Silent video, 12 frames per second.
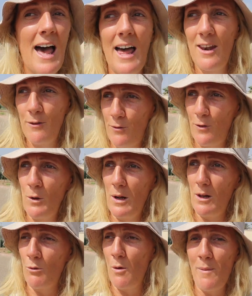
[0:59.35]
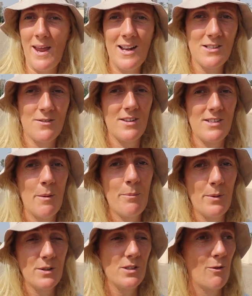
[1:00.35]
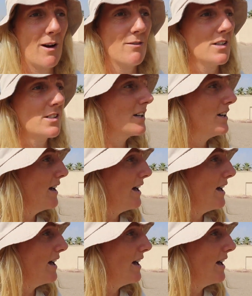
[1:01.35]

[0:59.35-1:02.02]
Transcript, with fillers: and a few little remains of the temples around it.